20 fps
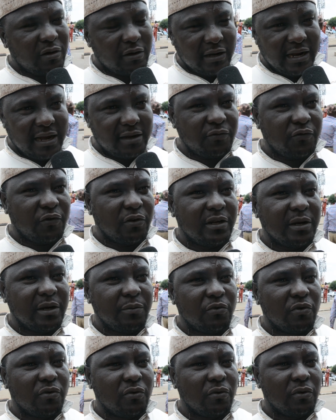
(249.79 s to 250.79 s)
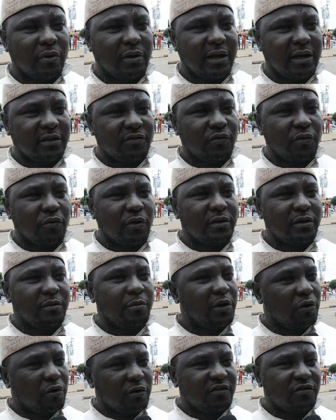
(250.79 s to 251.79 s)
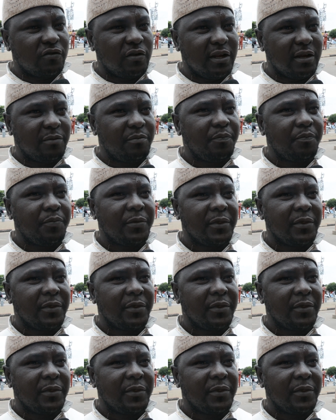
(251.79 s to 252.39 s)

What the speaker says: right for them to ask for what belongs to them,